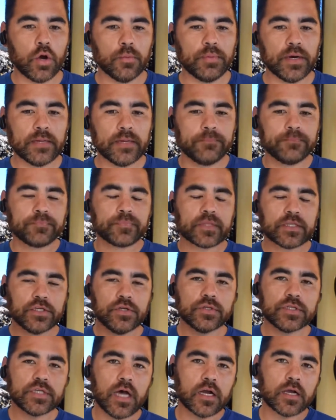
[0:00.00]
But you
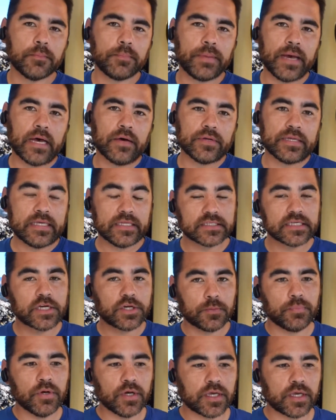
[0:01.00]
talk about inside
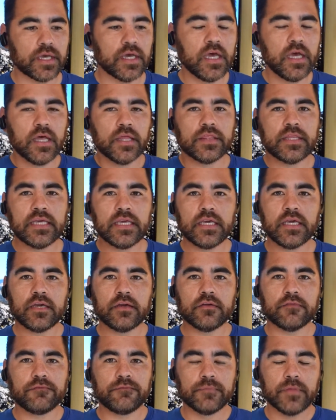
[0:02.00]
your book
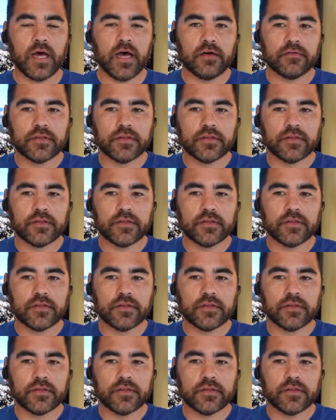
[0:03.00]
the uh,